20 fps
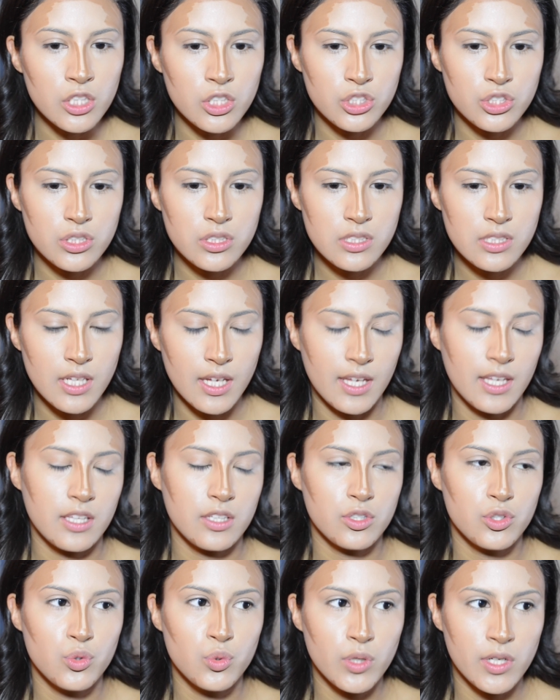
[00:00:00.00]
just like
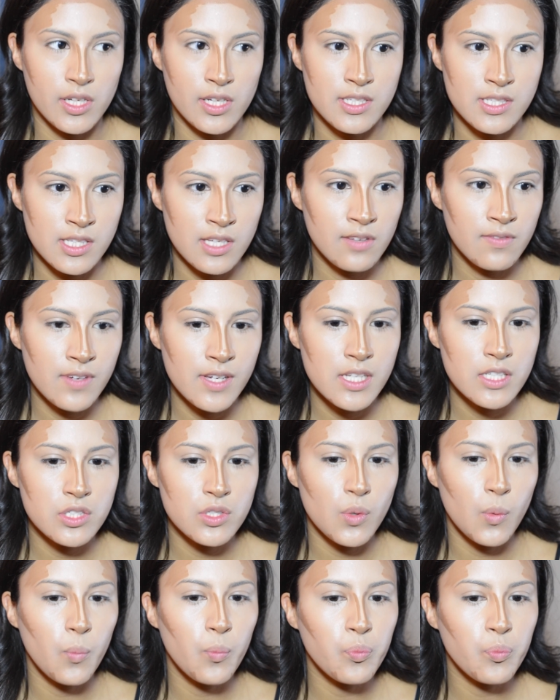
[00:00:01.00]
do a kissing face.